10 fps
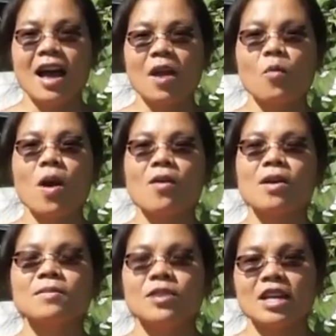and
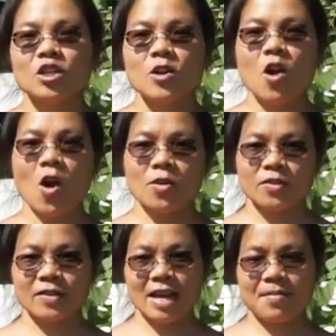welcome to
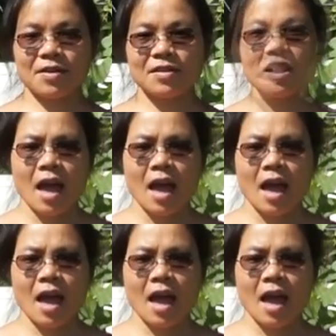AsianGarden2Table.